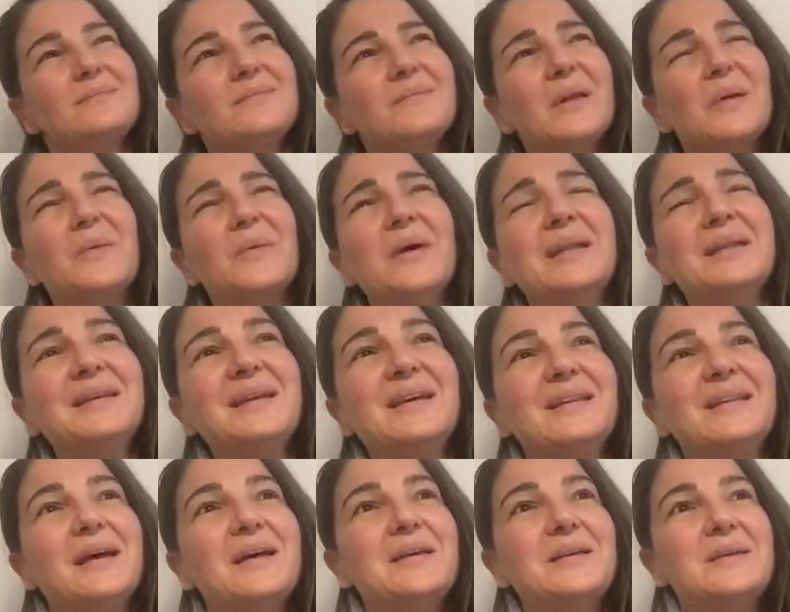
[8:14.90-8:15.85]
when
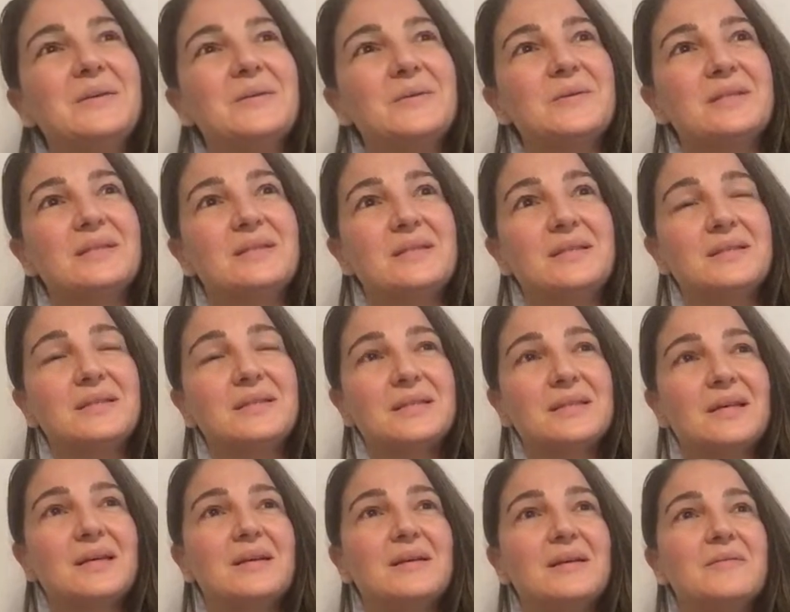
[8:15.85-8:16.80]
can I use this
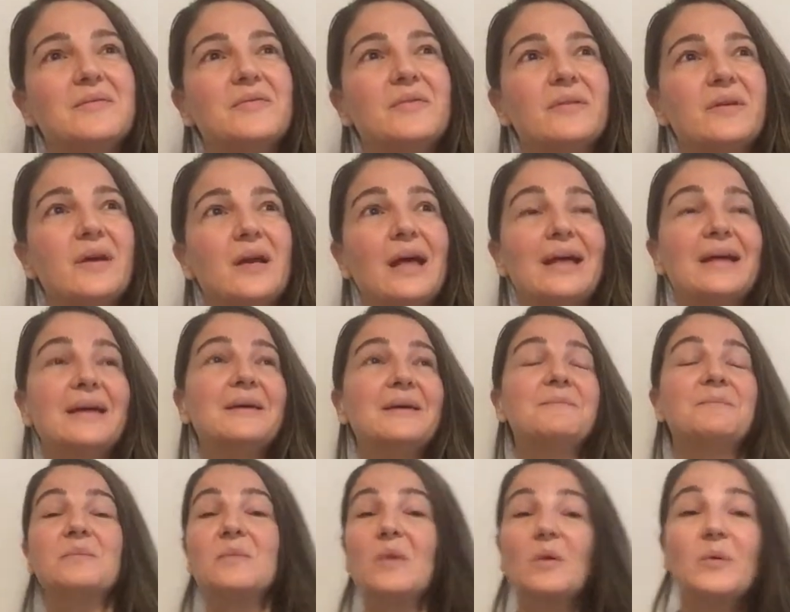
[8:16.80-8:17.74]

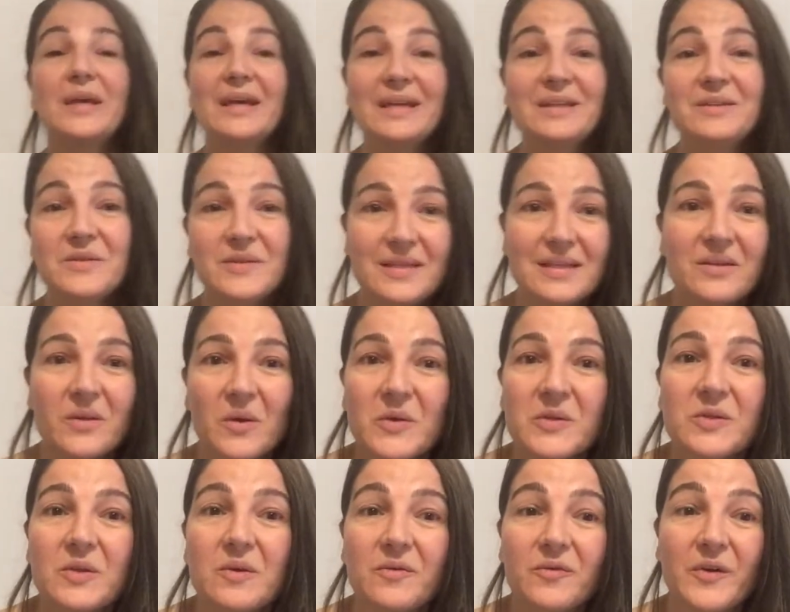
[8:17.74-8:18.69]
we can use it
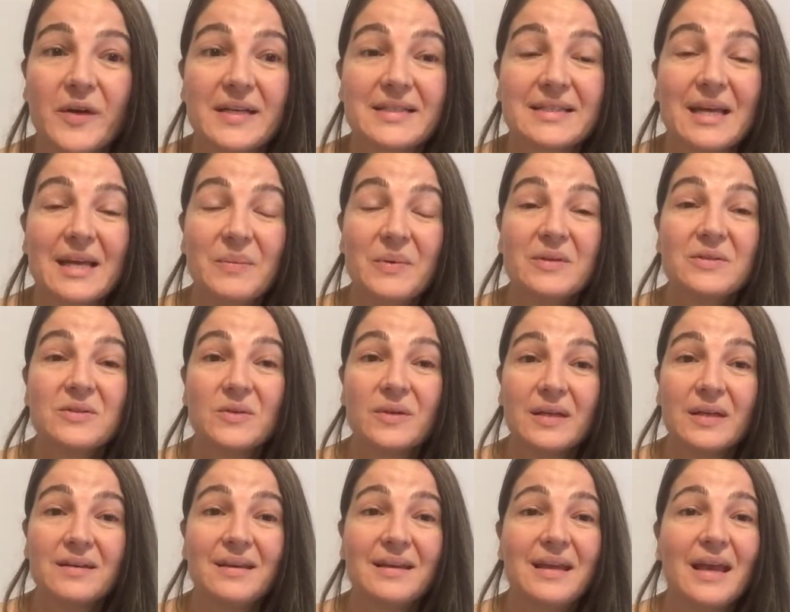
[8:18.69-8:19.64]
also, for example, to
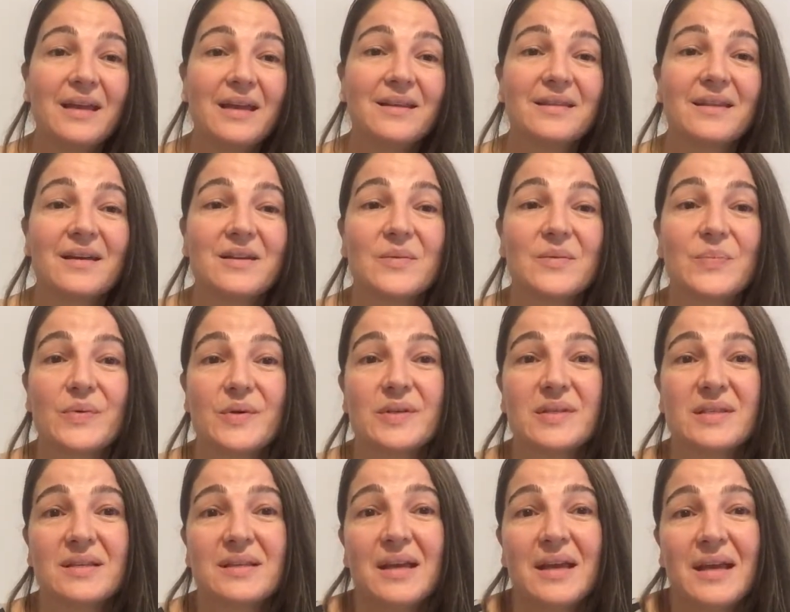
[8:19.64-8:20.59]
indicate that a
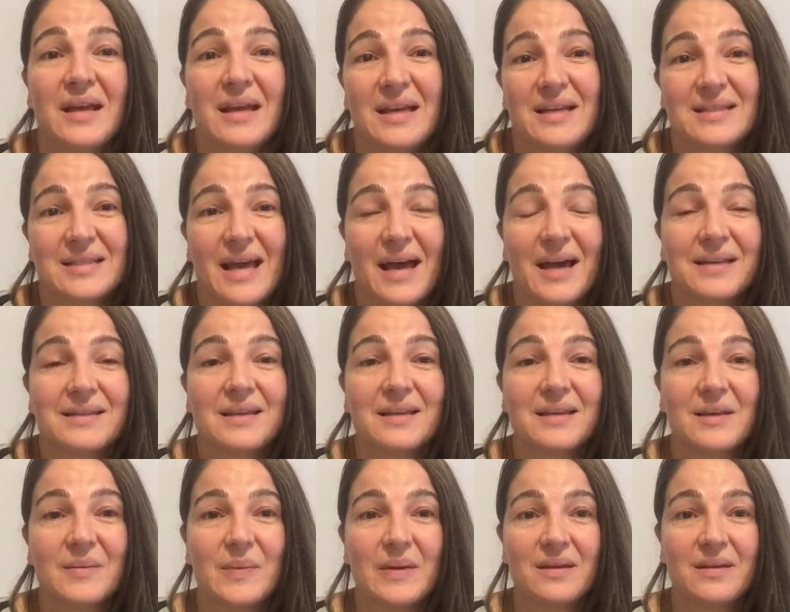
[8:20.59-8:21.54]
person is
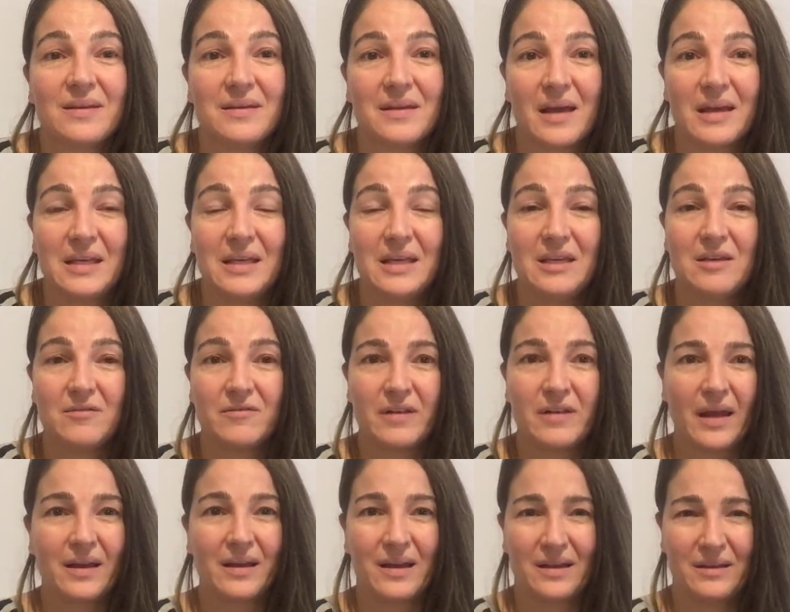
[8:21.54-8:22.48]
acting a bit naive,
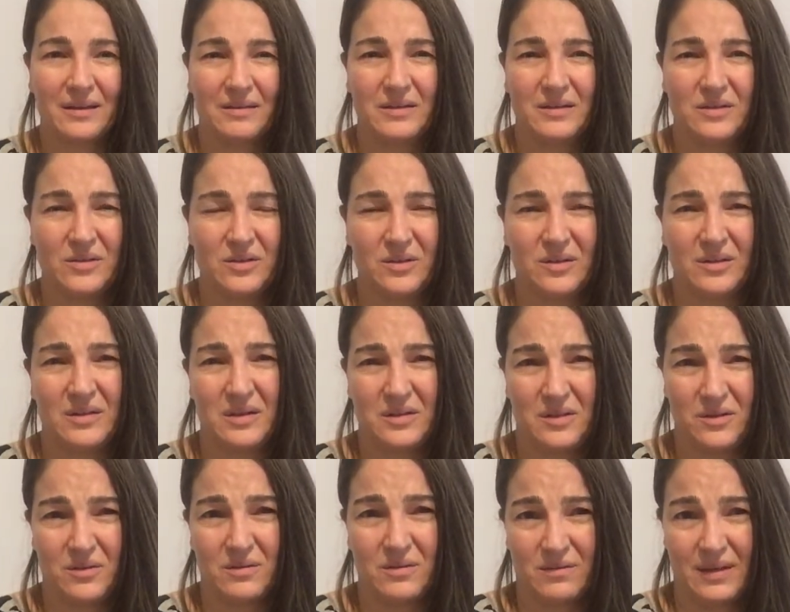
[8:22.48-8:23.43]
like, did
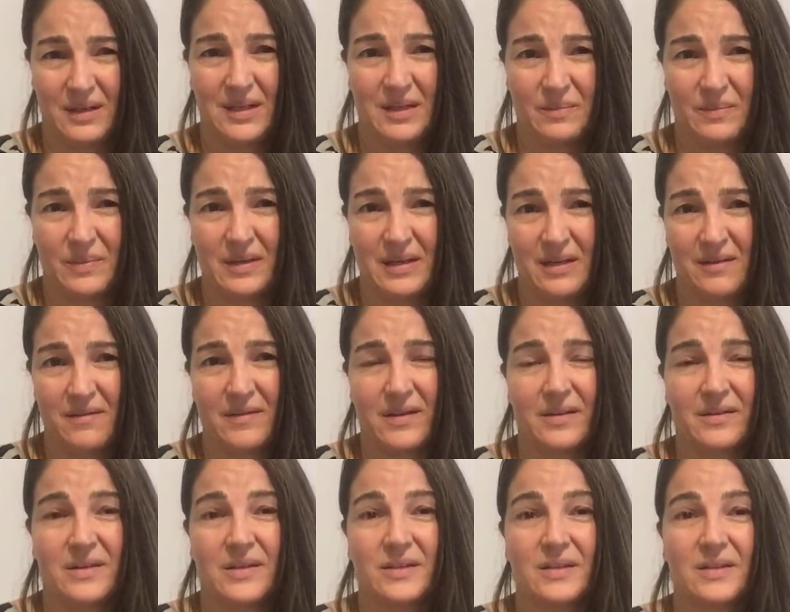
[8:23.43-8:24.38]
you really believe
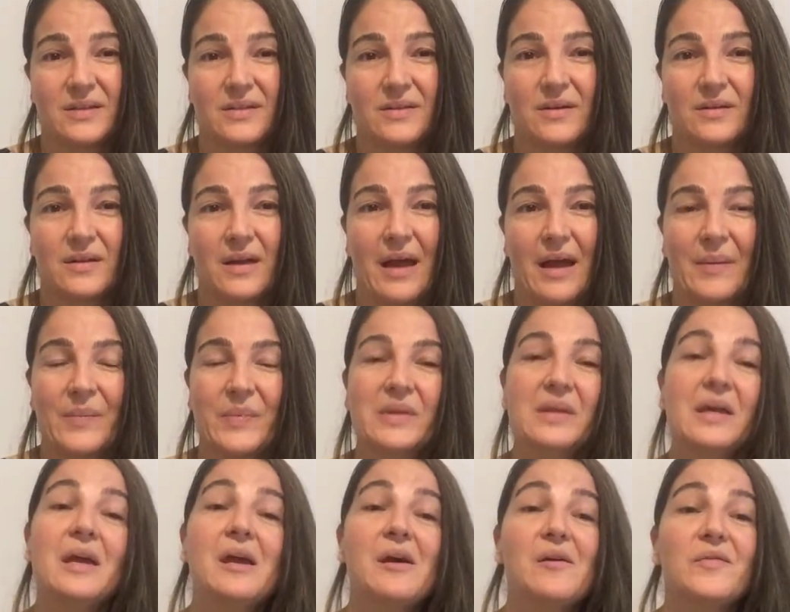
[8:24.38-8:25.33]
that this is gonna
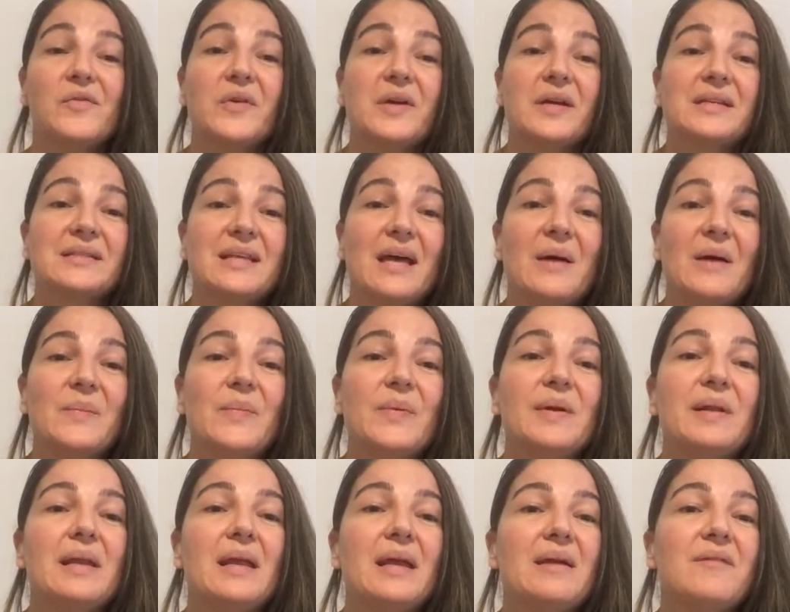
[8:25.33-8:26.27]
happen? For
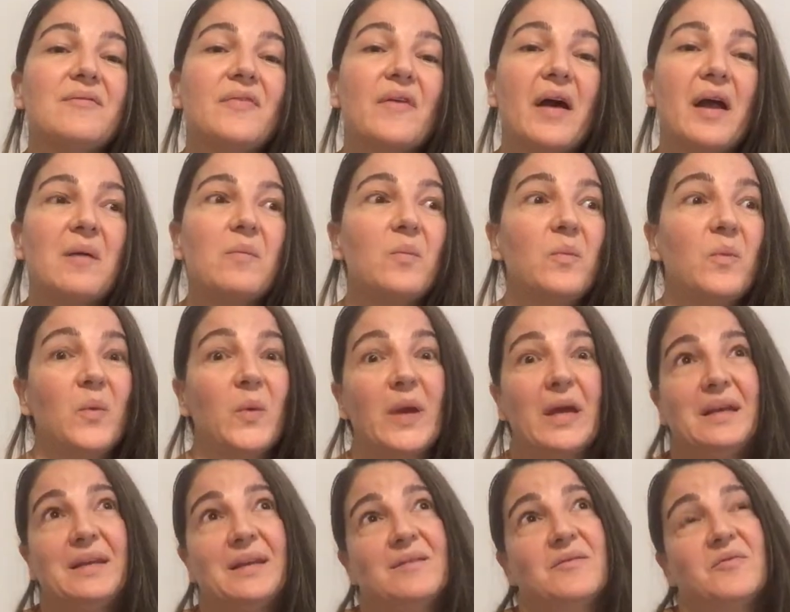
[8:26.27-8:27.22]
example, if I'm
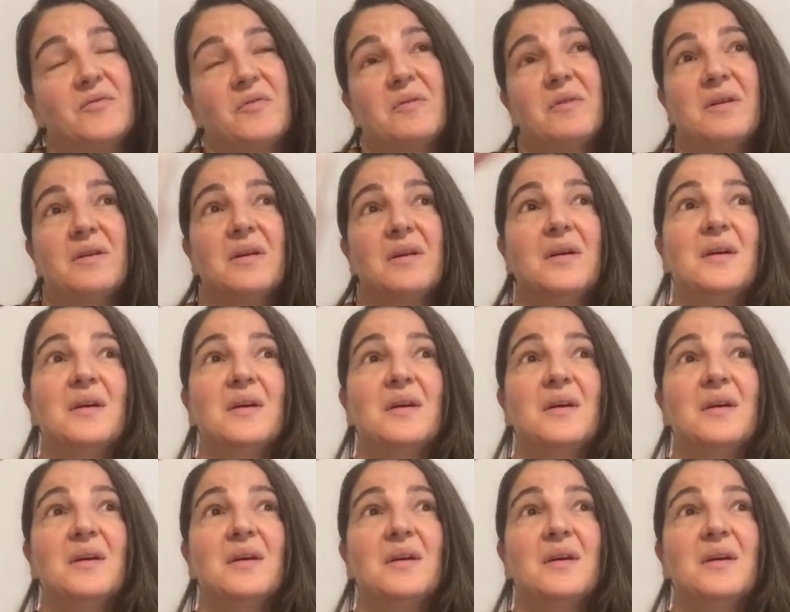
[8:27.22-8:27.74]
waiting for